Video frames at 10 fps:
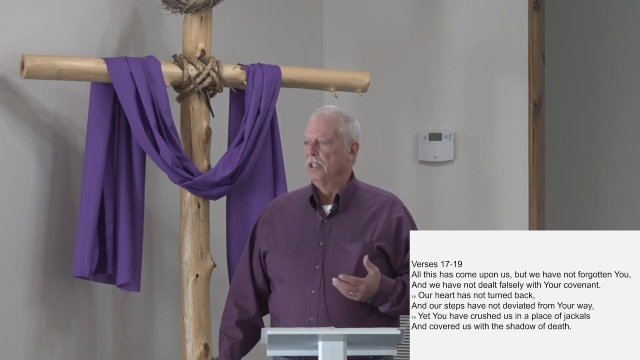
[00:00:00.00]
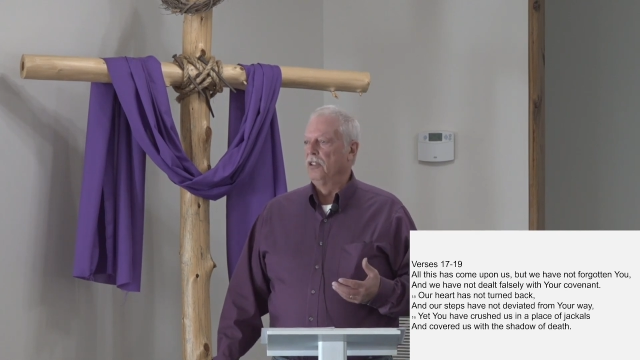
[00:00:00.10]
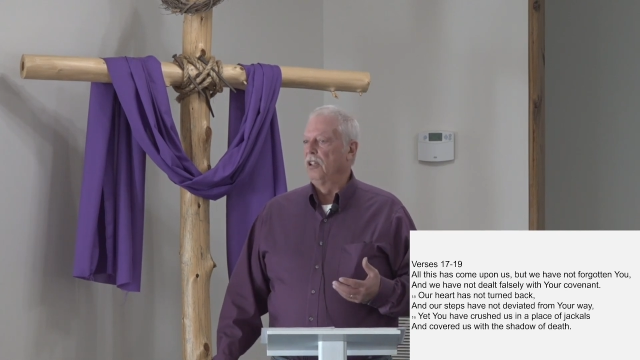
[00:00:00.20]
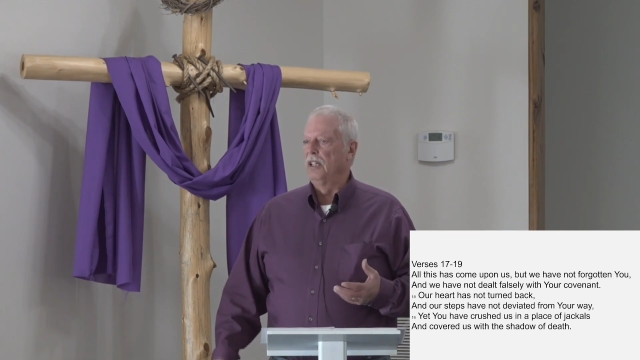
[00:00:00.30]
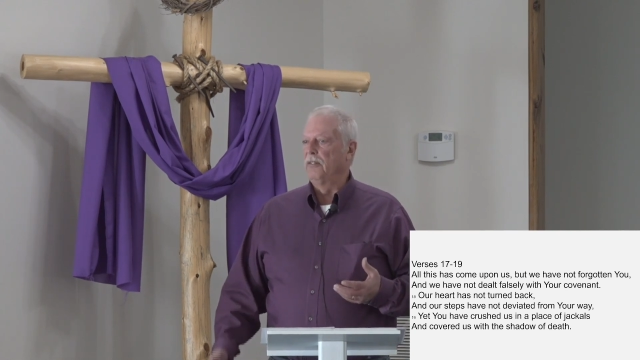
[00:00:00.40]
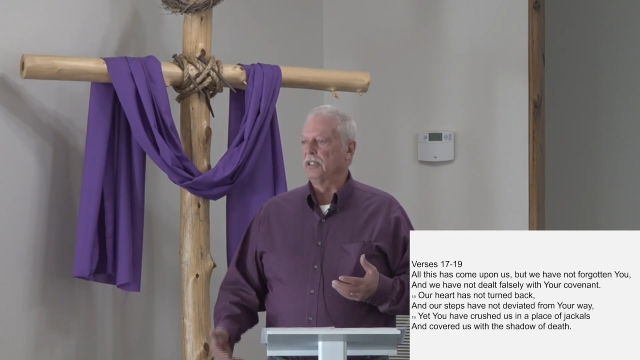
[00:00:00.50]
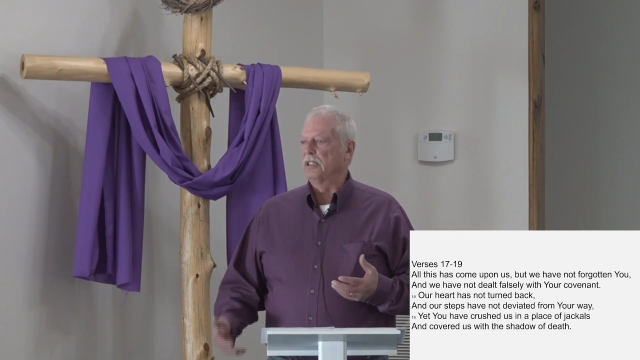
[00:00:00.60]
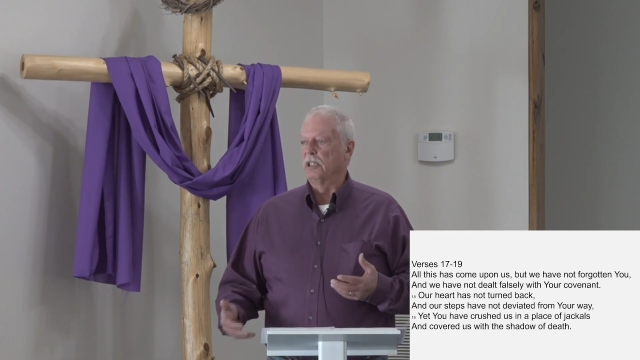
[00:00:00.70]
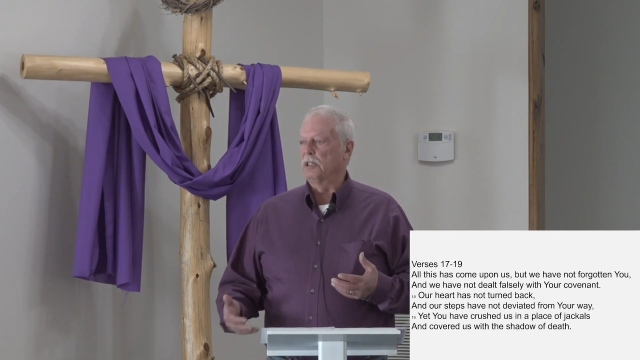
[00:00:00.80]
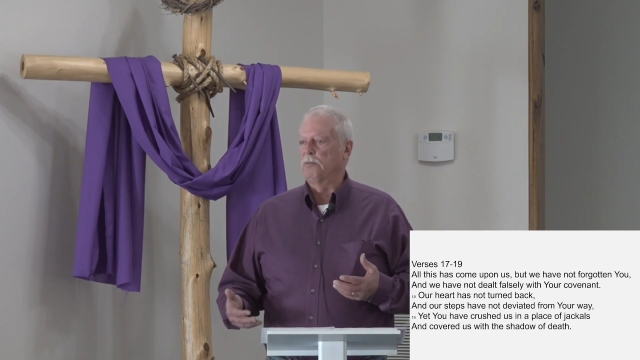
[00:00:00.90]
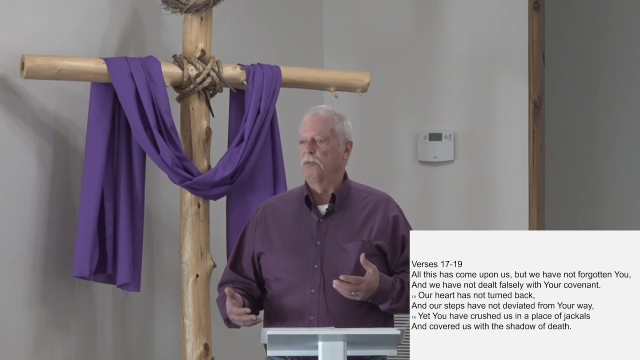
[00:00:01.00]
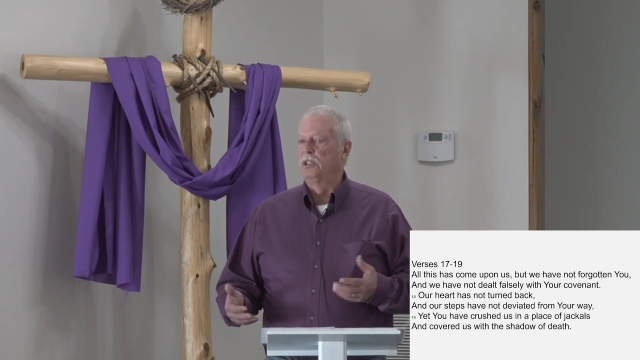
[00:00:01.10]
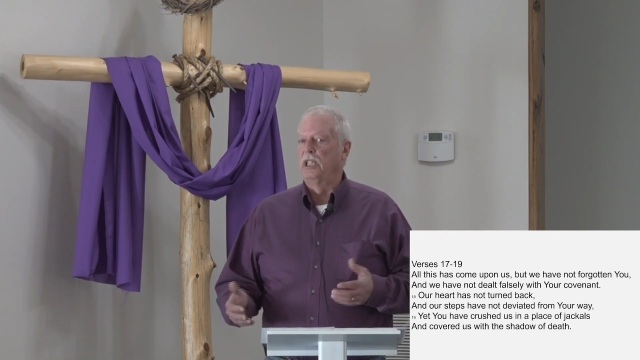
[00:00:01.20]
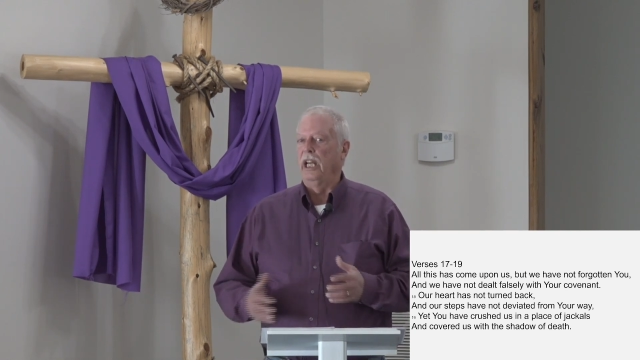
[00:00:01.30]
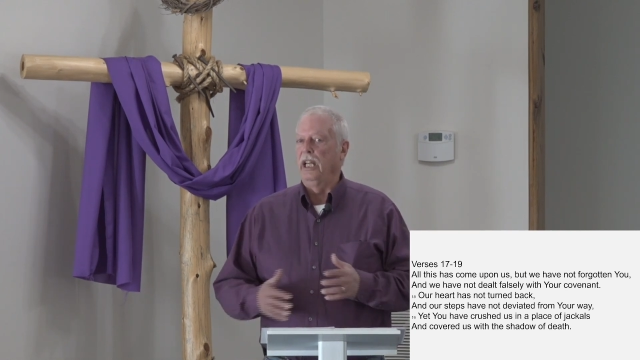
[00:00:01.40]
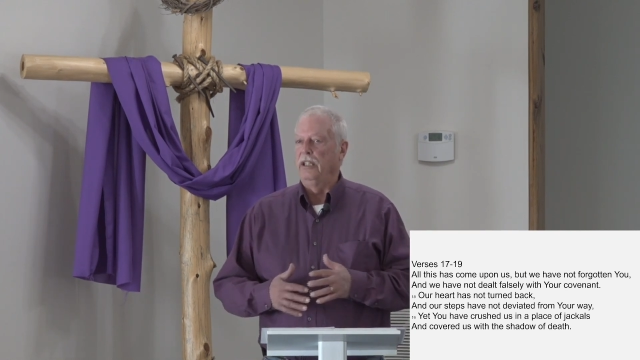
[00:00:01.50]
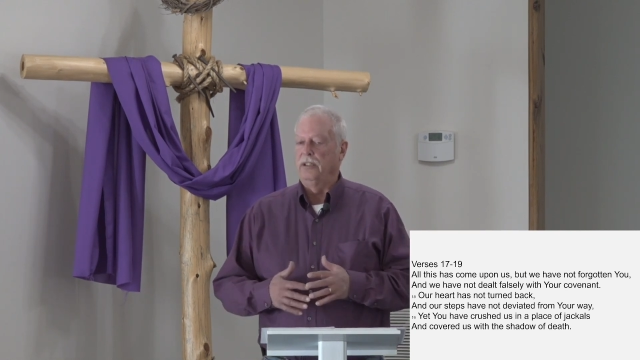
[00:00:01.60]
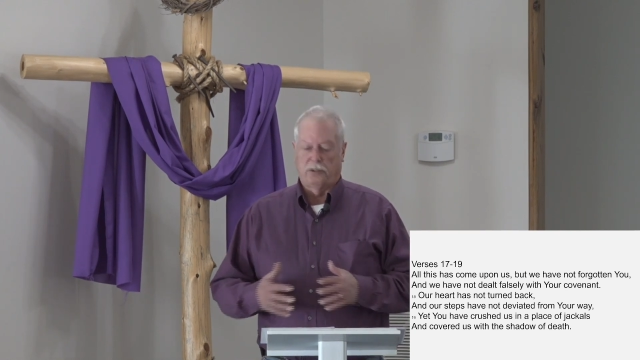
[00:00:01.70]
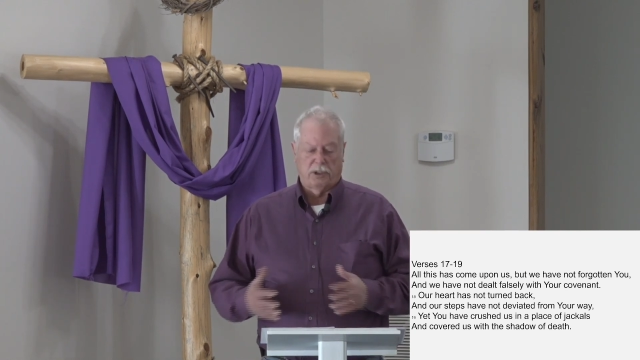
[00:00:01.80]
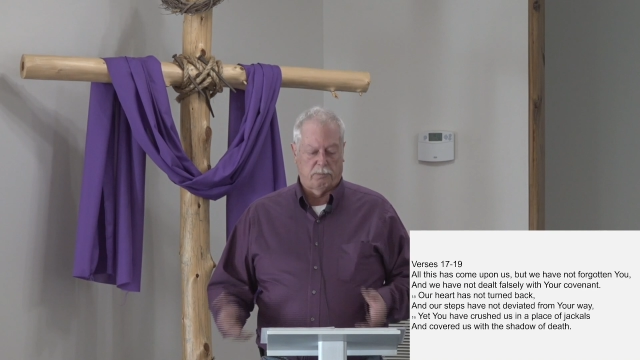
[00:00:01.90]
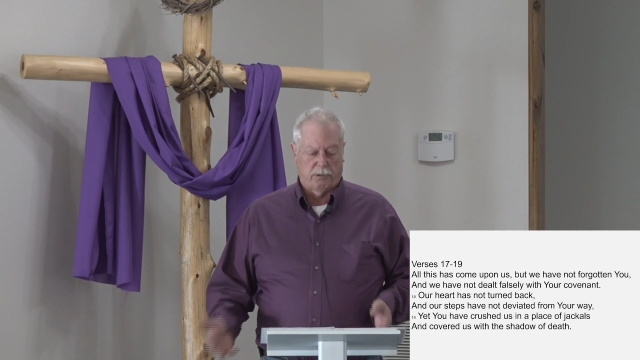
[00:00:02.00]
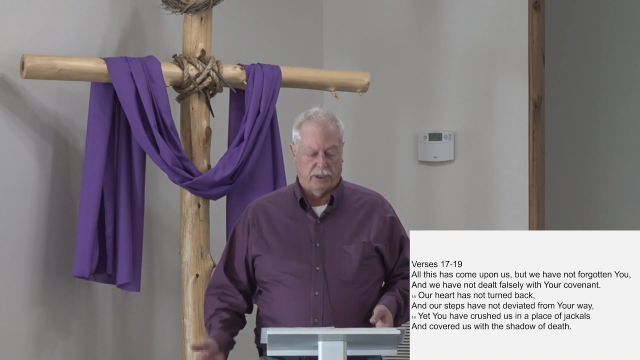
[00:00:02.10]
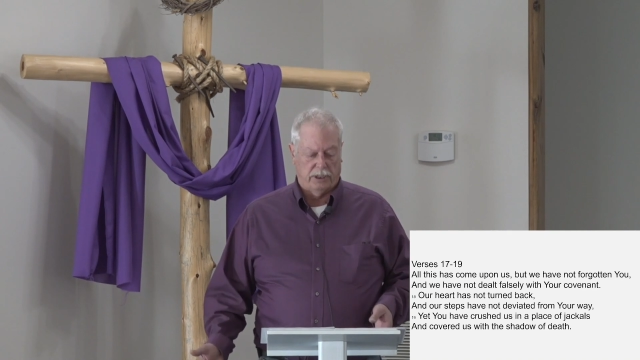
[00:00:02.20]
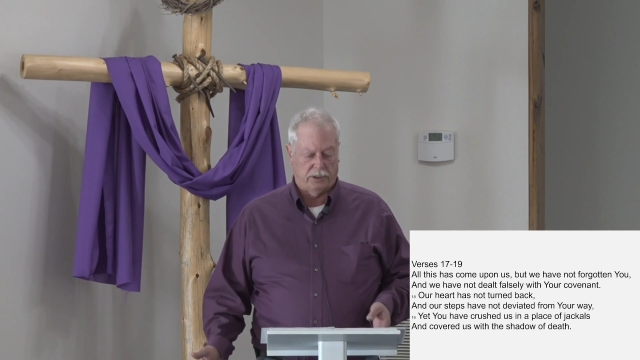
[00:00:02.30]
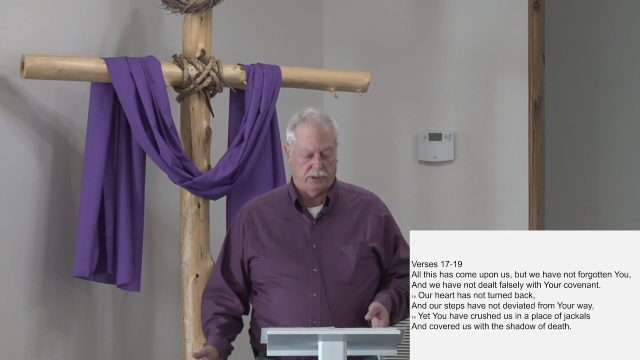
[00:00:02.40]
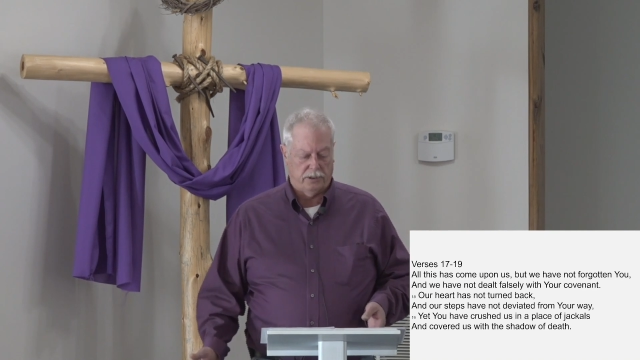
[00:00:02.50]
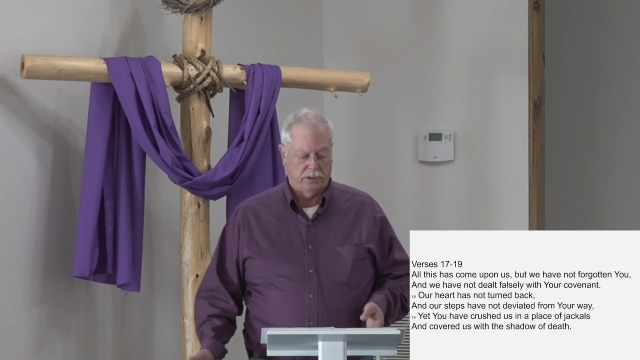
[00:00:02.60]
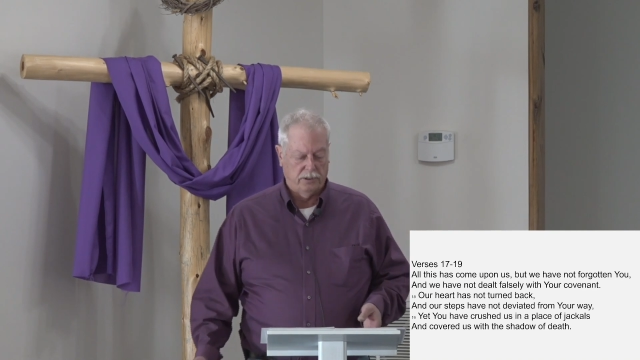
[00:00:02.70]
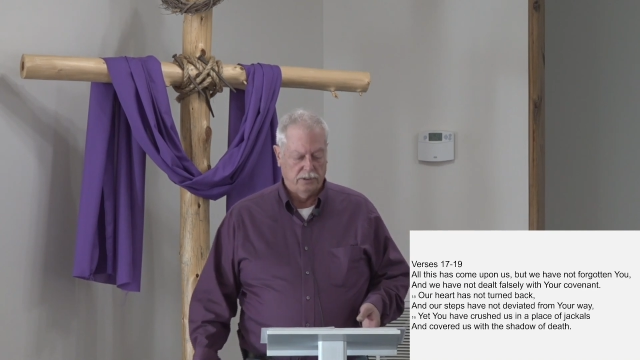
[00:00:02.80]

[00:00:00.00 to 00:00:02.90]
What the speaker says: You leave us in a dangerous place.